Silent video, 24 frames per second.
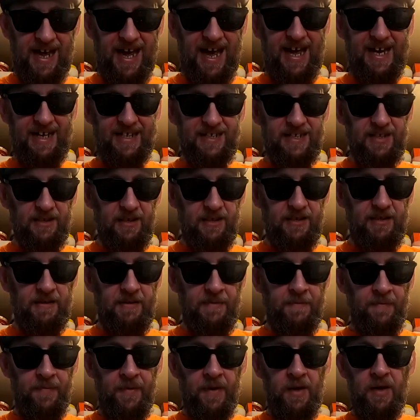excellent.
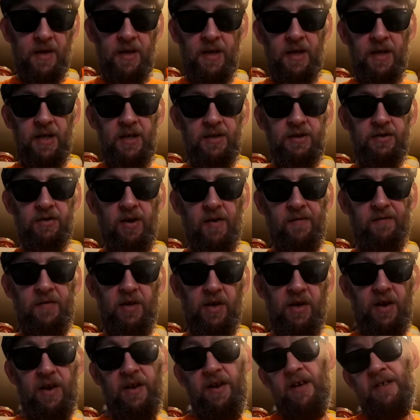So I
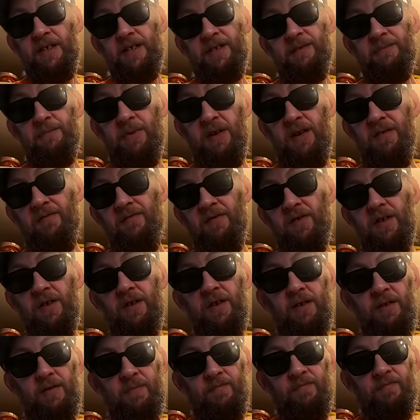figured I'd add some beef in it.